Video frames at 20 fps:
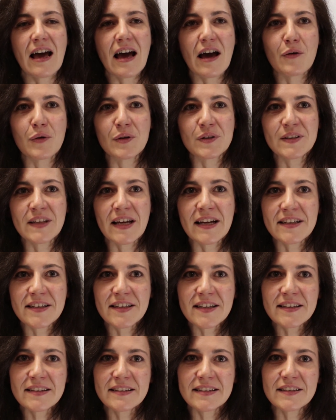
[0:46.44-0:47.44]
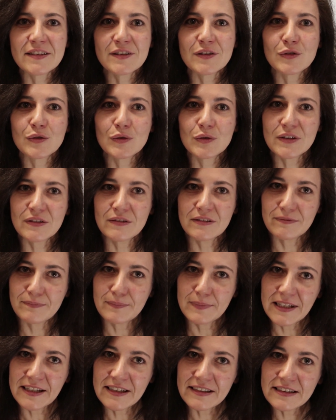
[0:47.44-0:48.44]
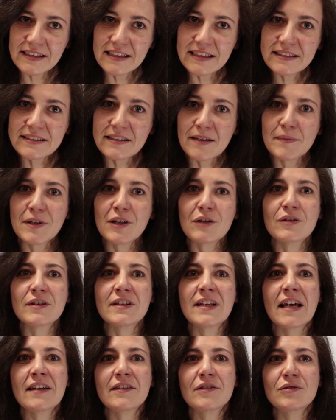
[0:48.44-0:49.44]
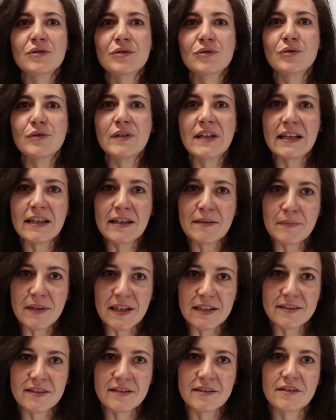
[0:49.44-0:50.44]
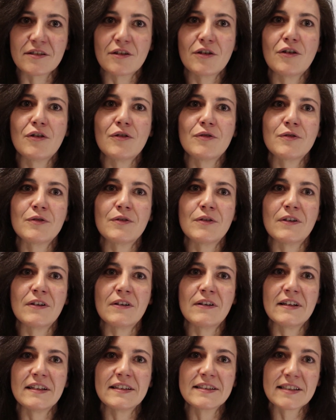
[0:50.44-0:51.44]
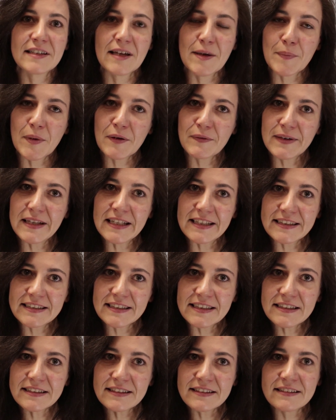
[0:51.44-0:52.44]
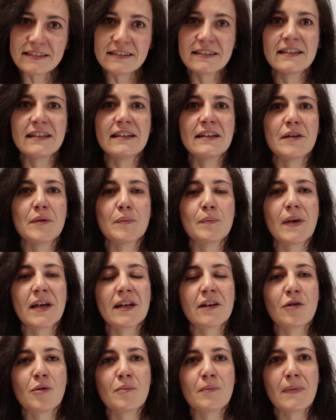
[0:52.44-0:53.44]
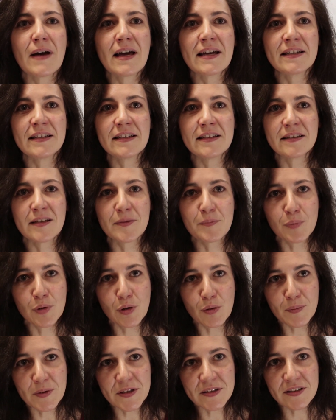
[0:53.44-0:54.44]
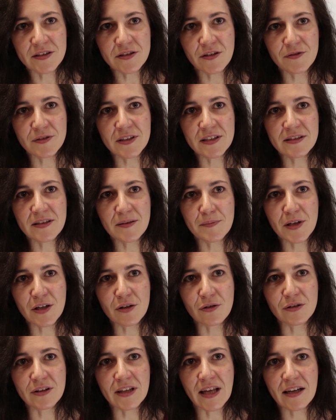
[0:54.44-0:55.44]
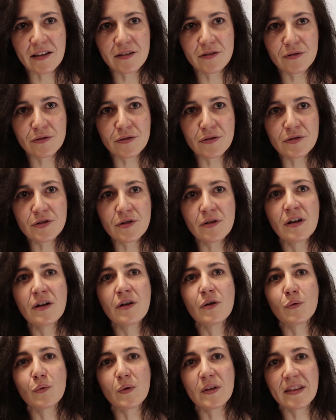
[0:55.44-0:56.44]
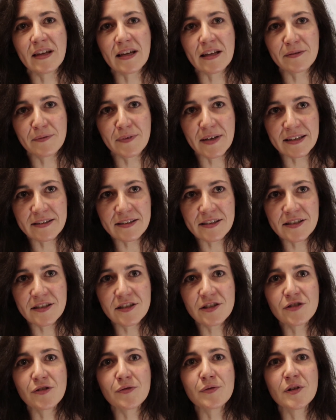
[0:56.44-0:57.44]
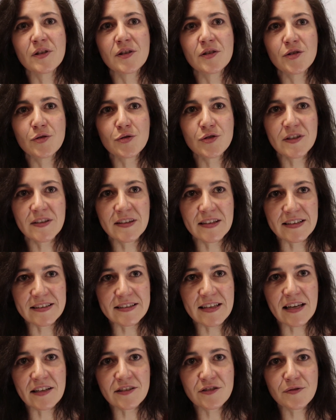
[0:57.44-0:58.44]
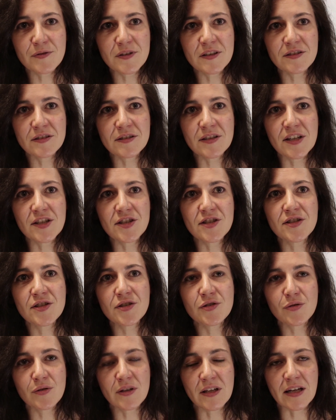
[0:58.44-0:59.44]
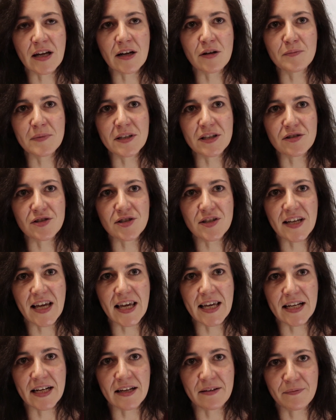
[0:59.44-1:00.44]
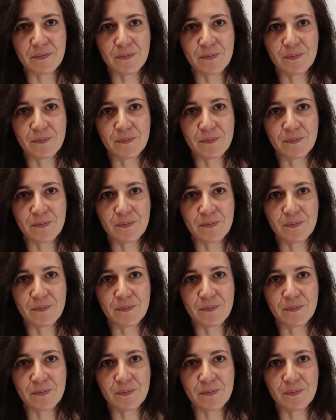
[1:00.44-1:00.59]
Our target is to bring this semiconductor to the limits of uh, its capabilities by combining the properties of the semiconductor with the advantages of reducing the size of the structures to the nanometer scale.